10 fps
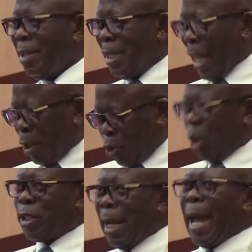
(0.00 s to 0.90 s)
That
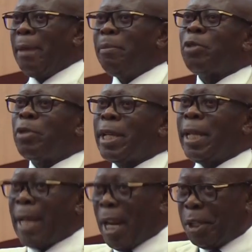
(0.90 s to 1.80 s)
trust line between the
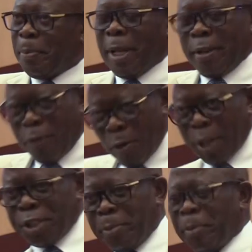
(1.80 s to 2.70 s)
leadership and the
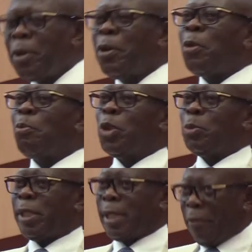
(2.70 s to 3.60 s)
followership
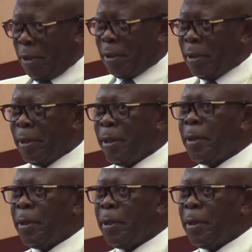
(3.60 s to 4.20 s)
must be serviced.